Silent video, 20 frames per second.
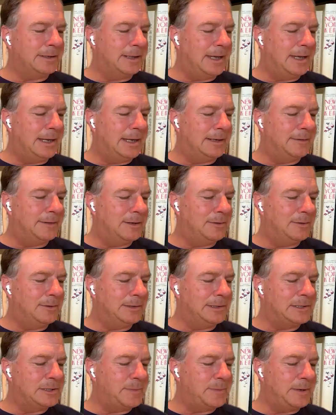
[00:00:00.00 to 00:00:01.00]
light of the
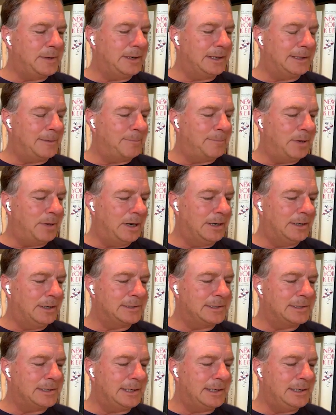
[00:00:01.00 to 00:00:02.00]
Holy Spirit that
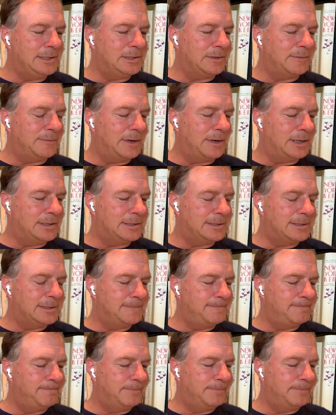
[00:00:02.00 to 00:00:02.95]
burns in each of us.